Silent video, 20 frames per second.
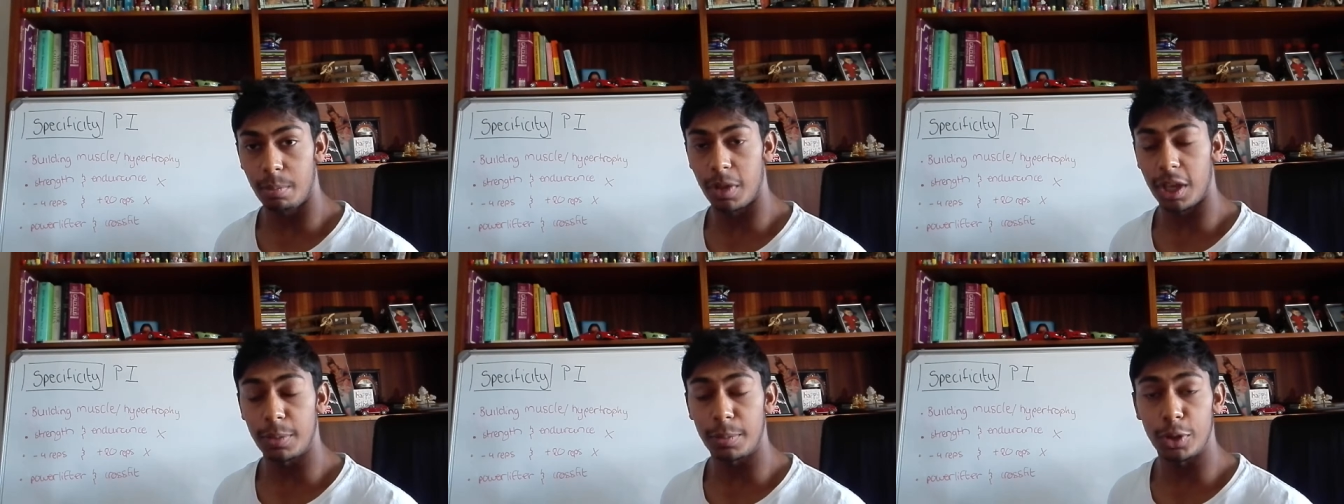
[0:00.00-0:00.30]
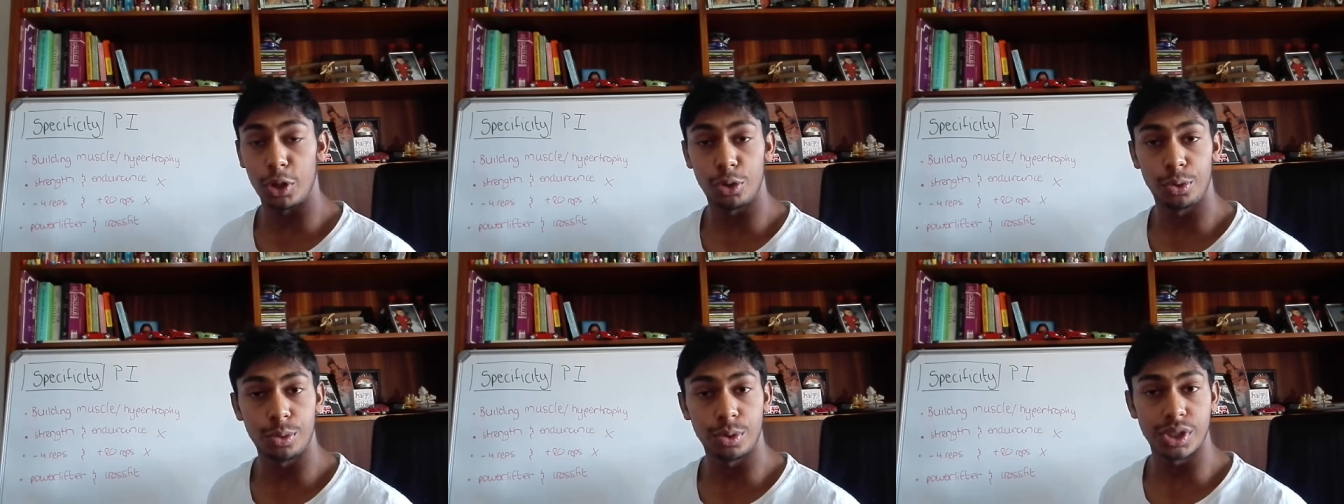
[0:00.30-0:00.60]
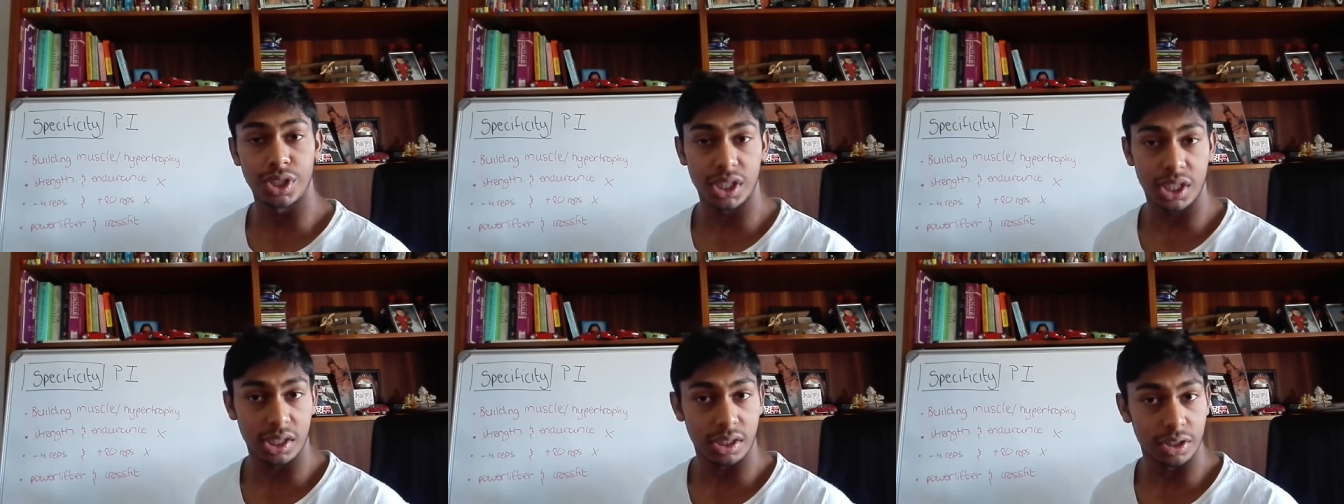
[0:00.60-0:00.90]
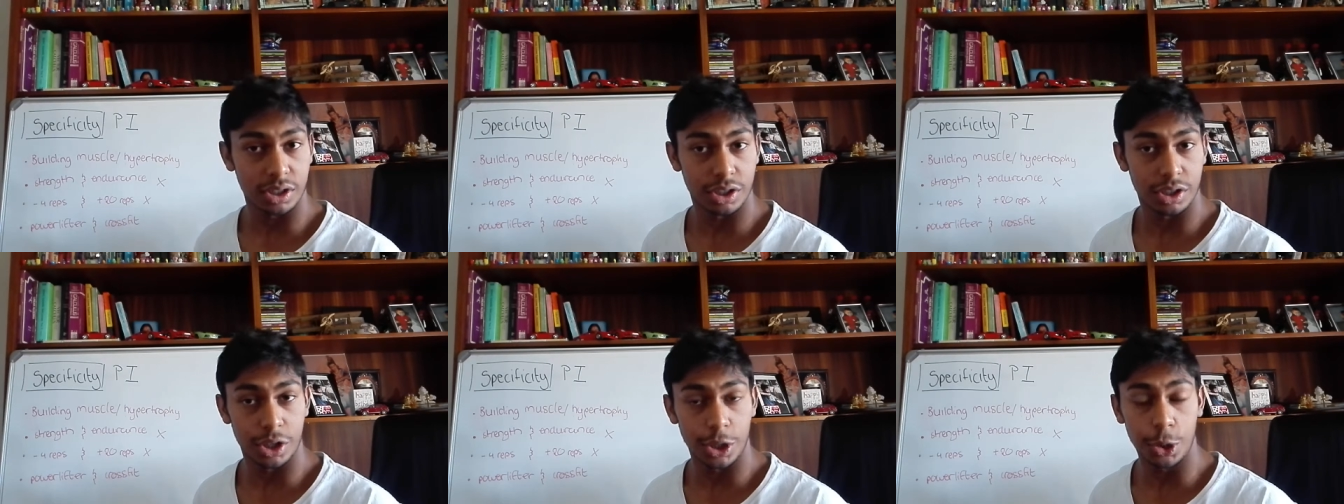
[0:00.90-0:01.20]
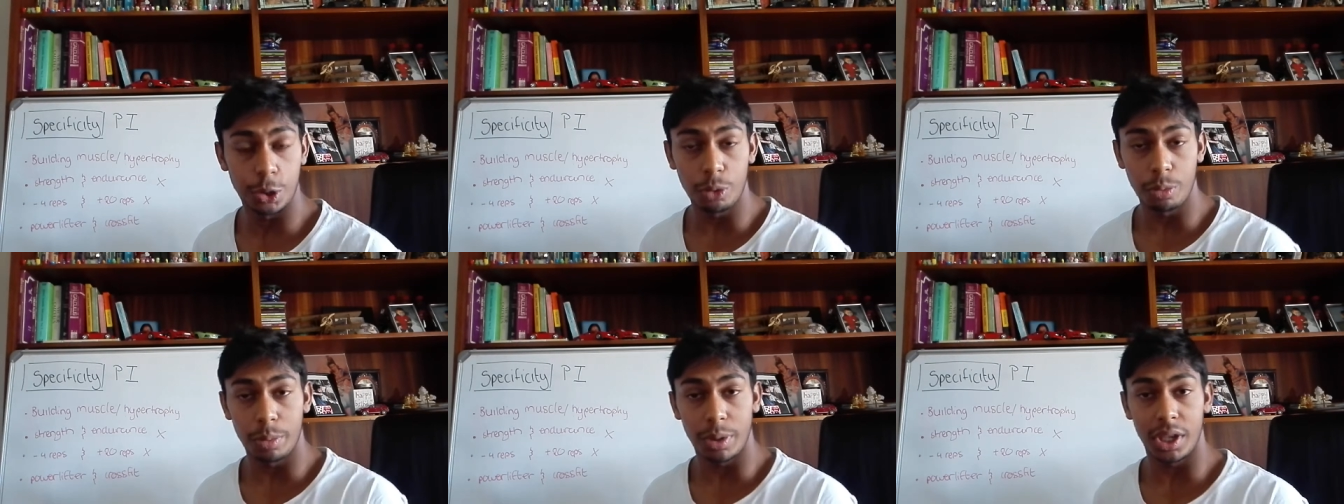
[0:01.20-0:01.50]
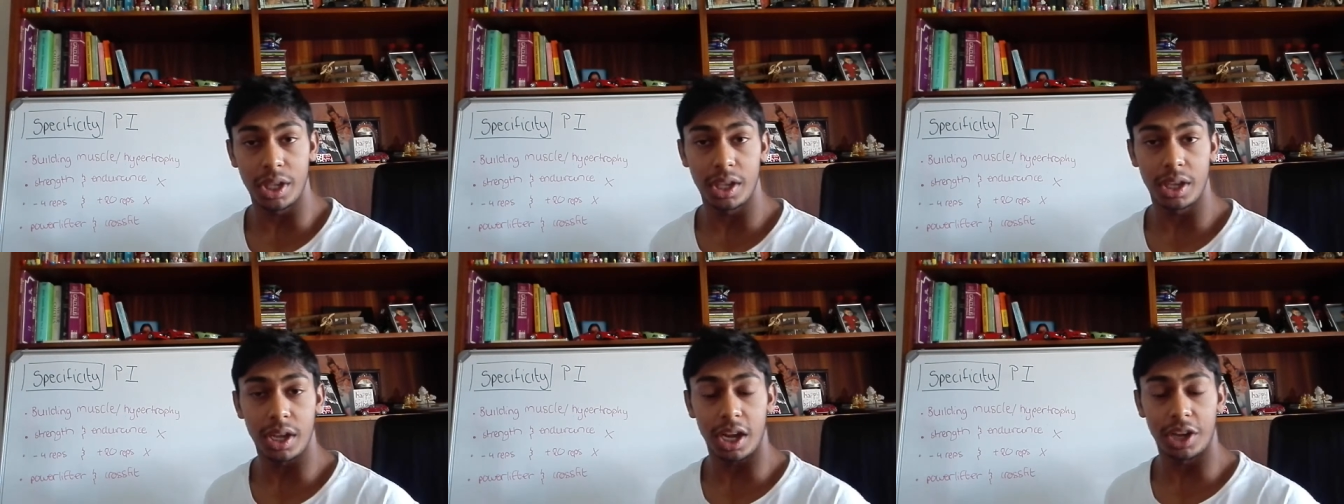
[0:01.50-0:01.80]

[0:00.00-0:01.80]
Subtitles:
maybe using DUP,